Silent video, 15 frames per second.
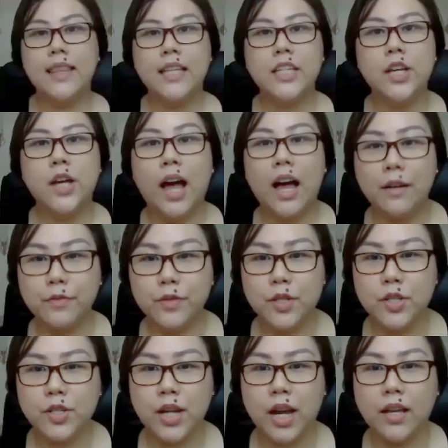that you have to
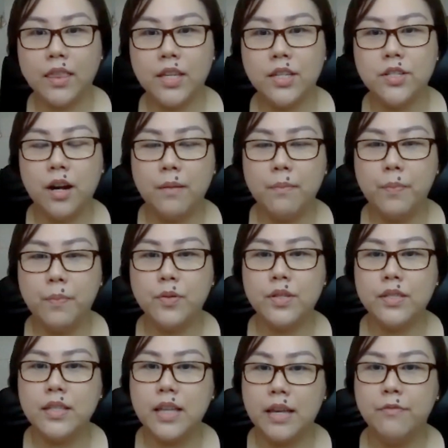check the job
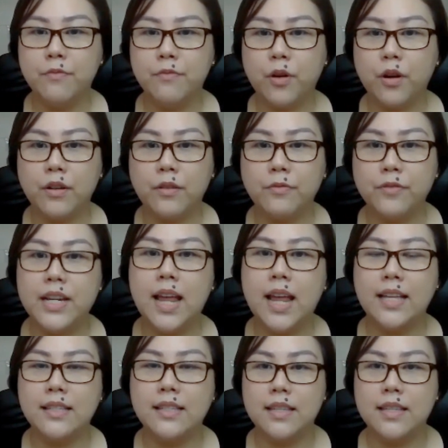posting for
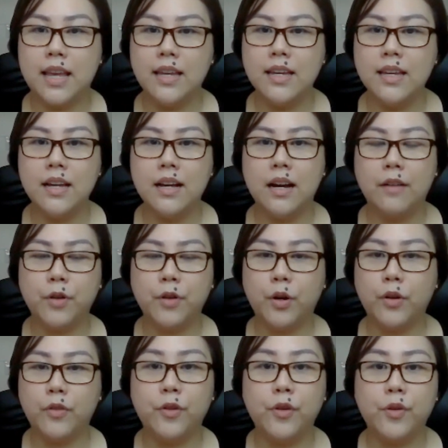freelancing
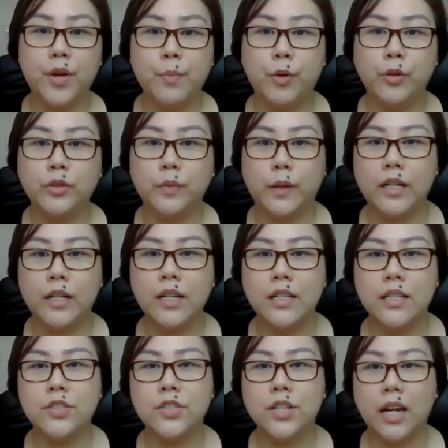for remote work.
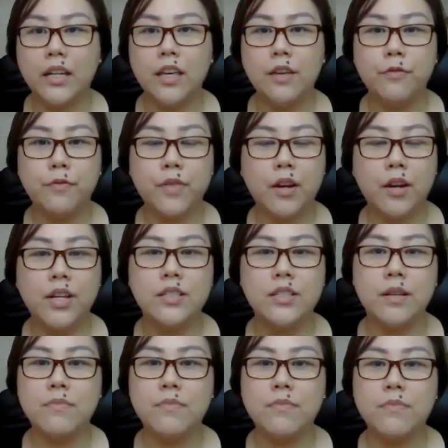Check if there is
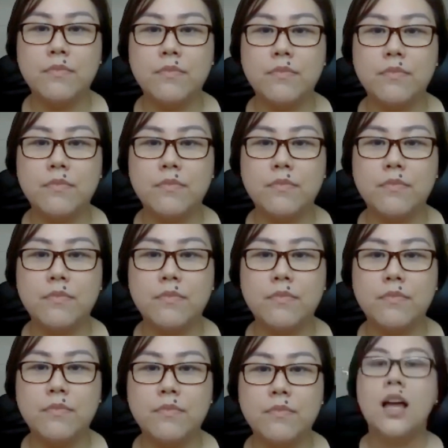something that is for you.